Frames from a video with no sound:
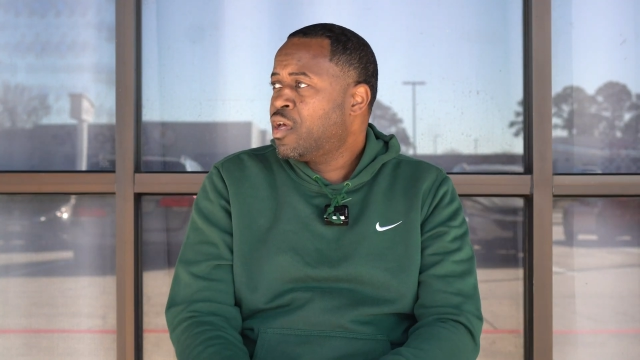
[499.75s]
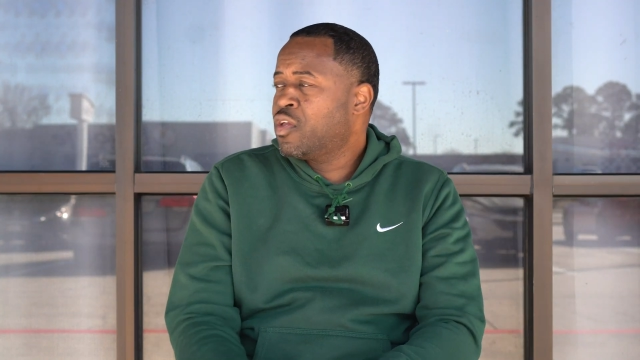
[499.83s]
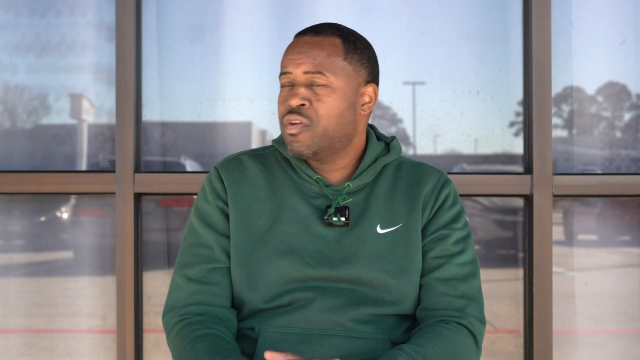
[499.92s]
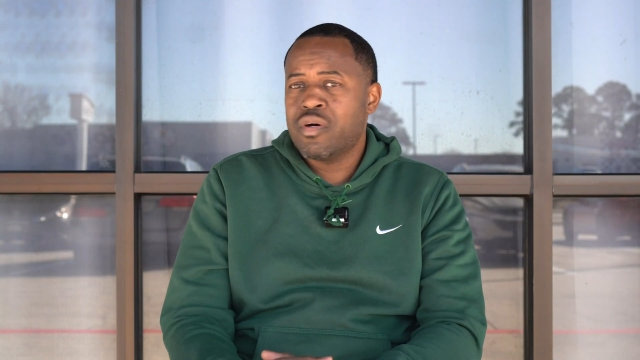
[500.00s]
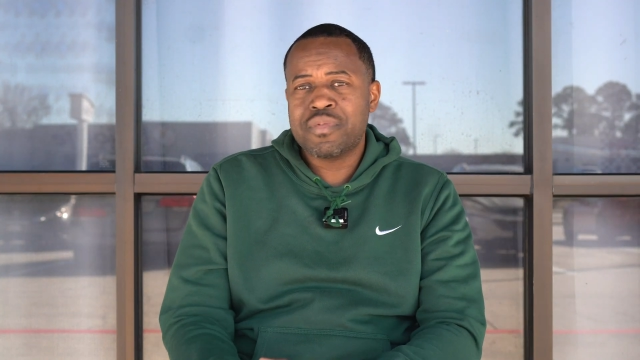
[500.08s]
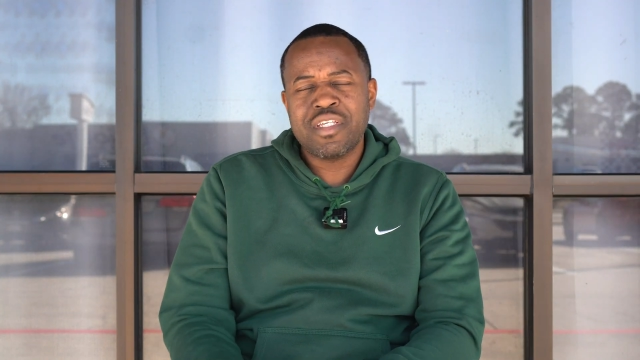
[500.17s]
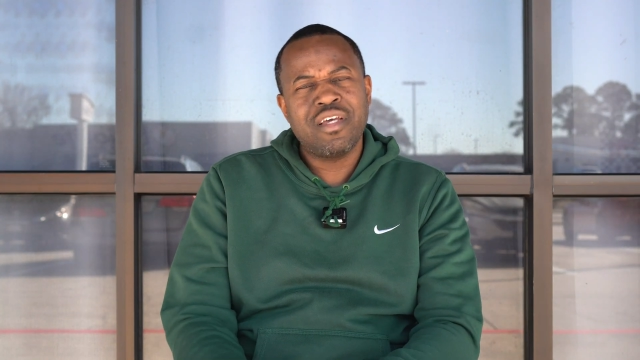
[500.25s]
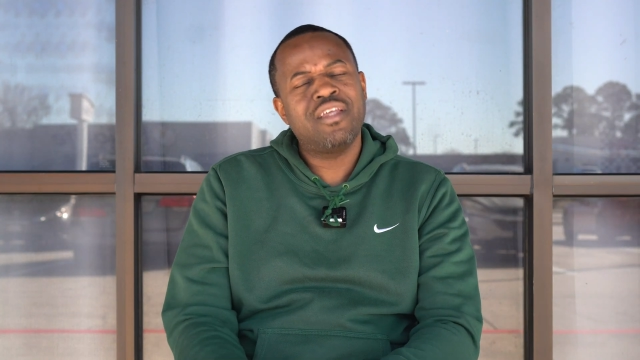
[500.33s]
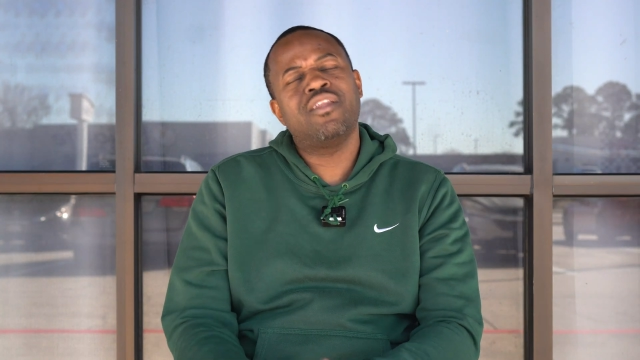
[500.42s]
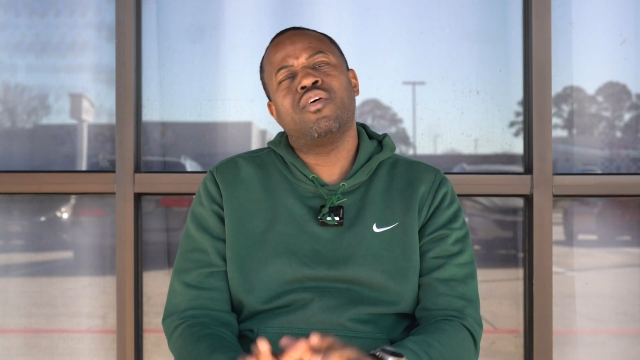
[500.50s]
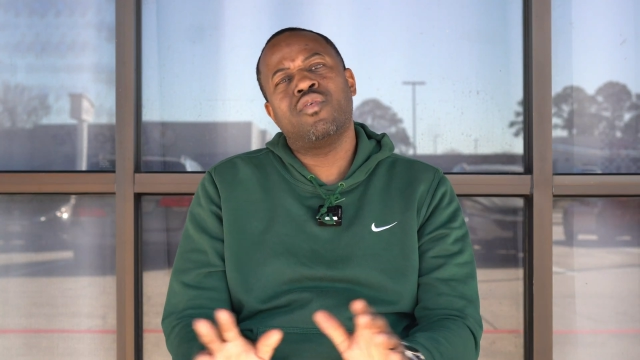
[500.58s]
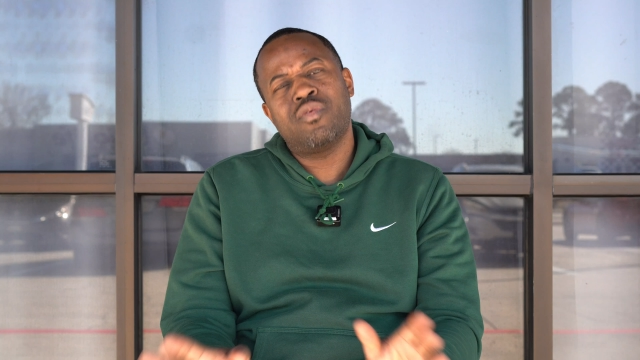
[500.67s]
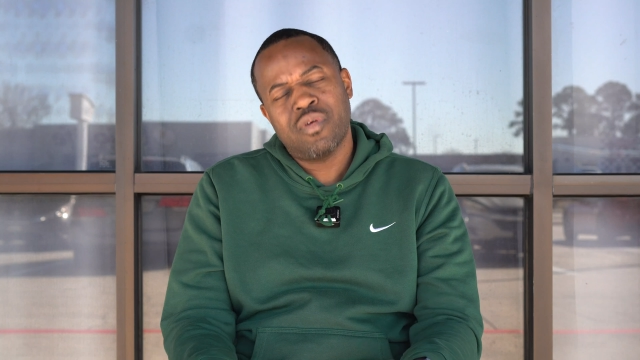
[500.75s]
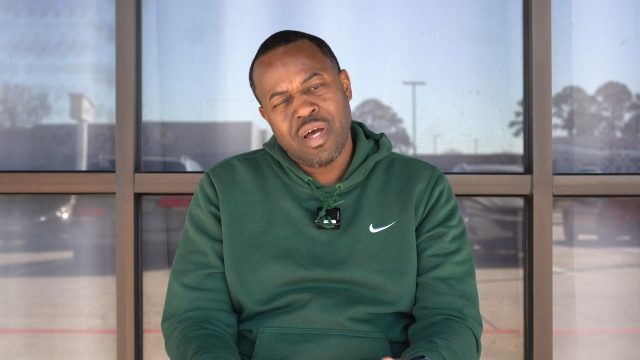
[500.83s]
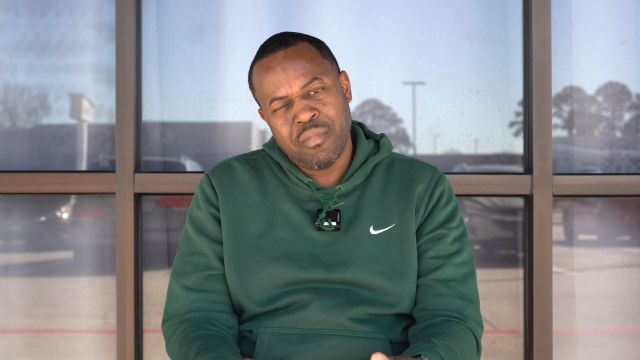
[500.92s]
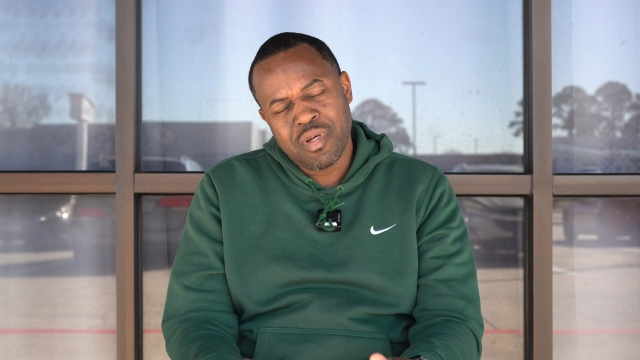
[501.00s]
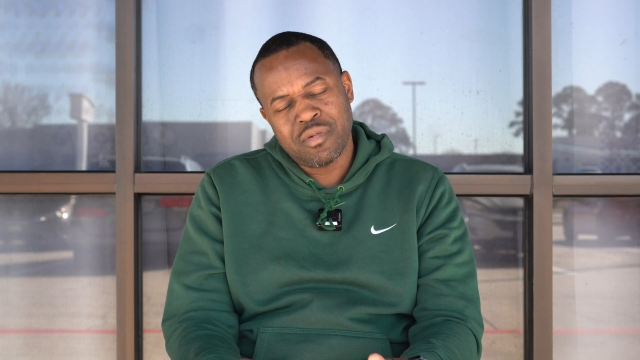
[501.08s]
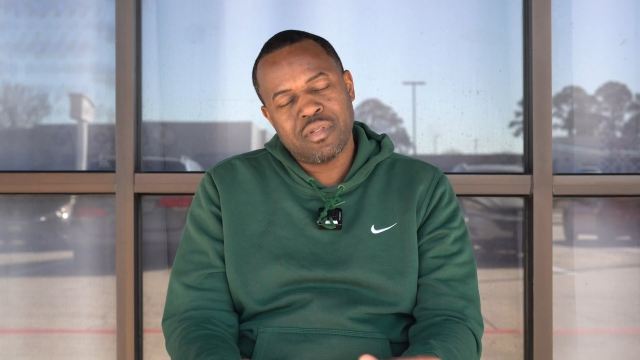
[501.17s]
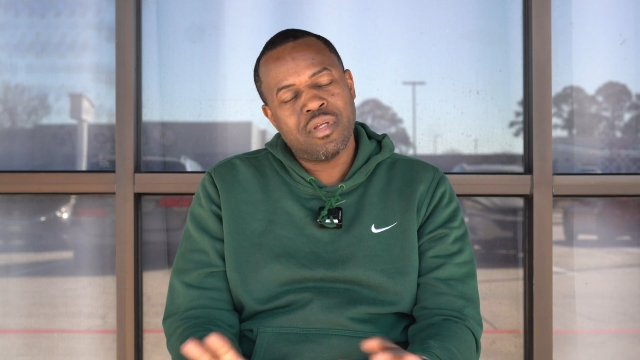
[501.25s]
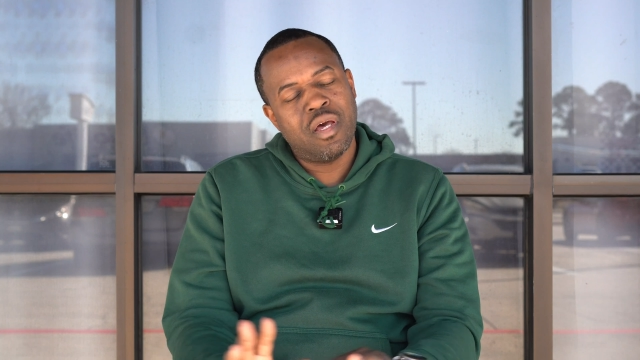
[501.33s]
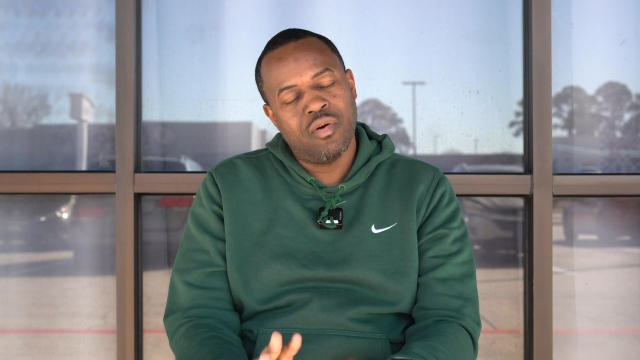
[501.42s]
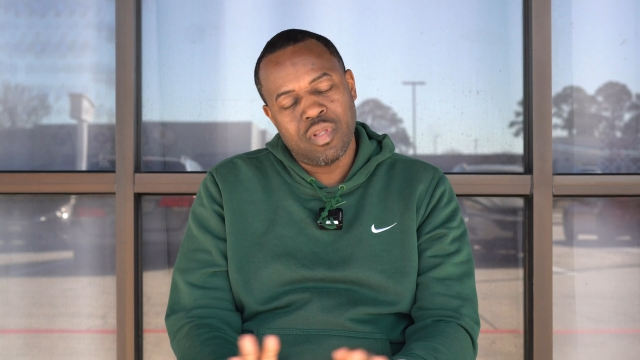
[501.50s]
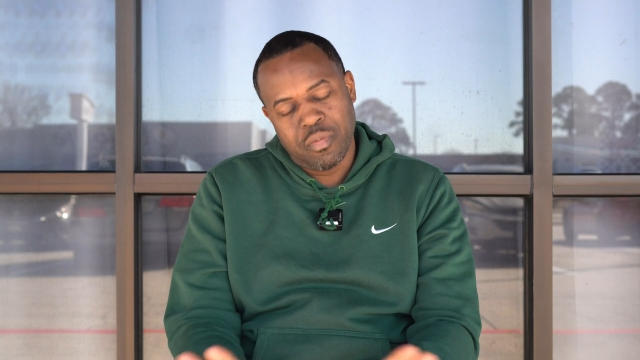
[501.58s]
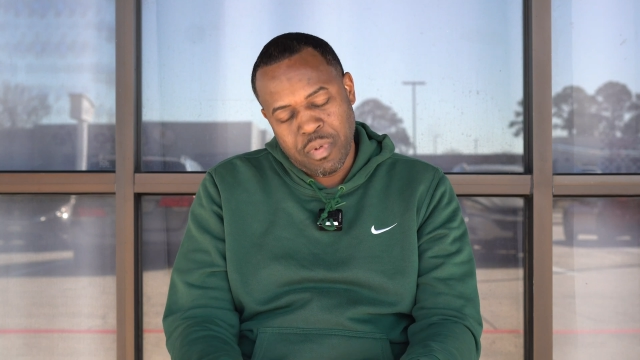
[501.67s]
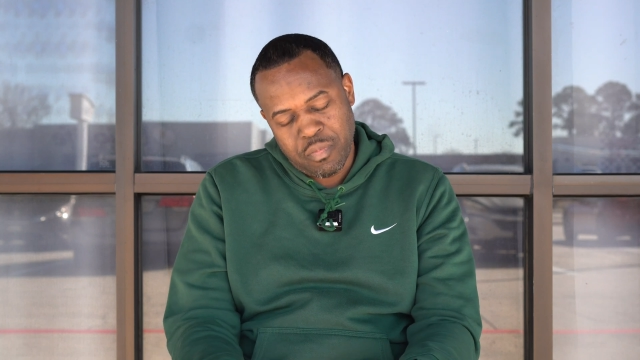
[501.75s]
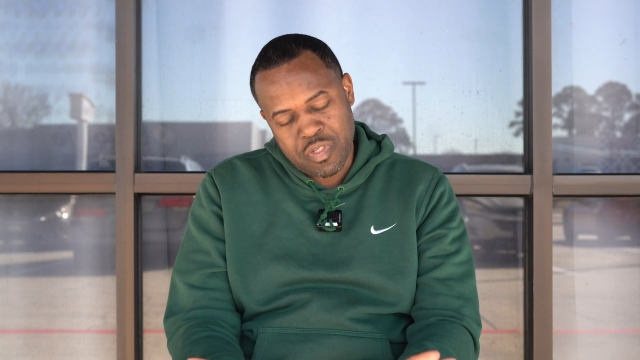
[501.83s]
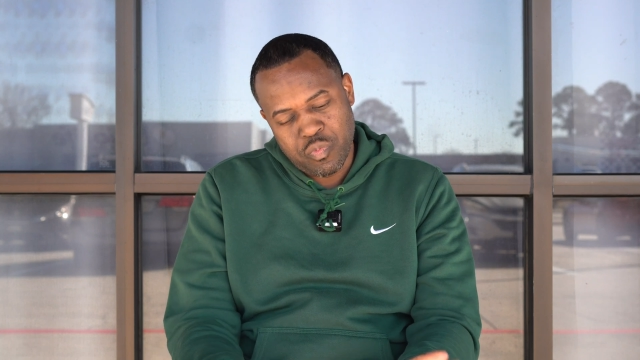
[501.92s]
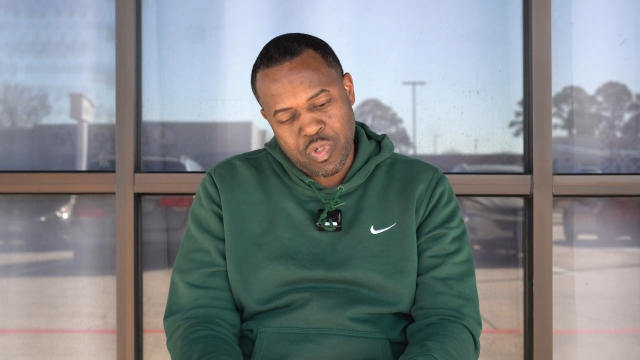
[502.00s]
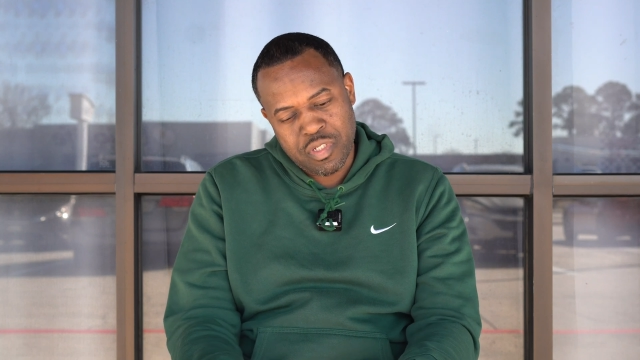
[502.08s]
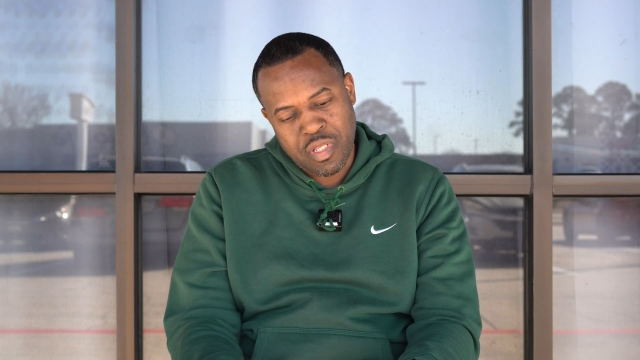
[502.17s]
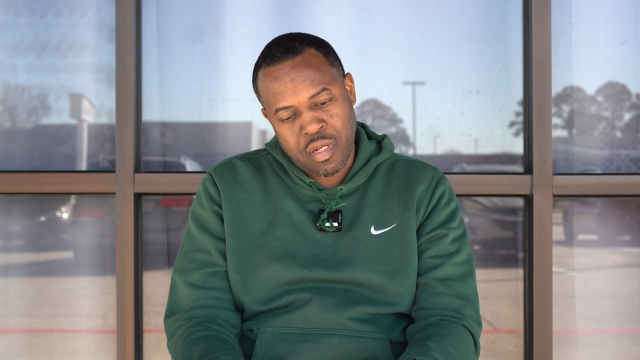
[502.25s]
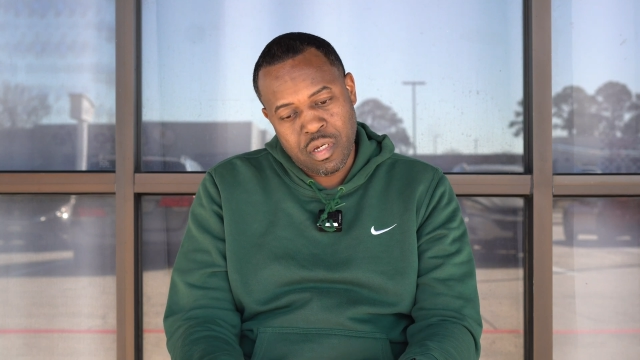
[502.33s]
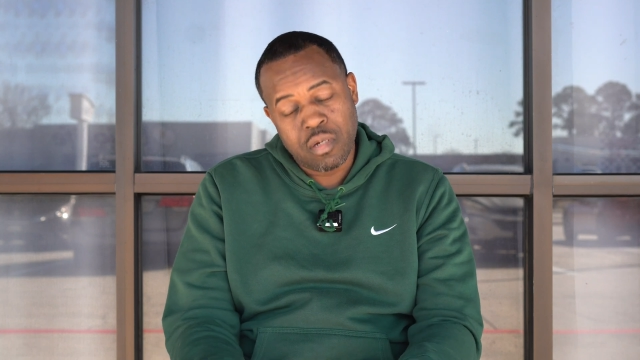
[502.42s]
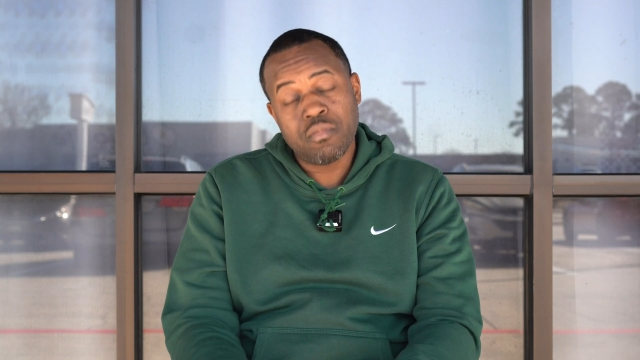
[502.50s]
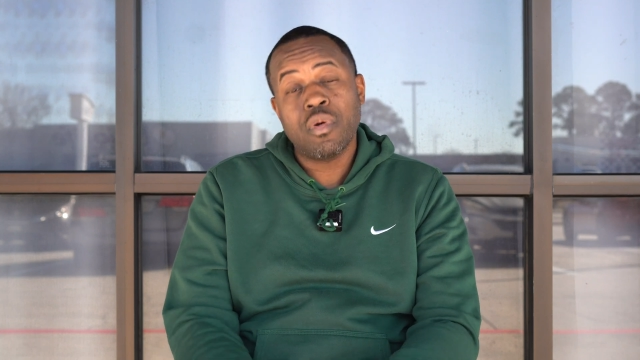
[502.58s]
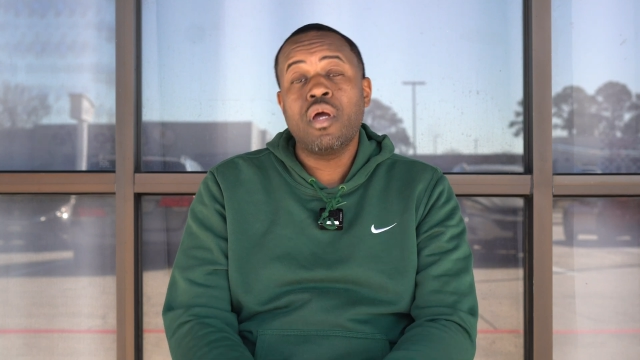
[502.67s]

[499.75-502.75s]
You know what I'm saying? No, hold up. I'm gonna switch that up.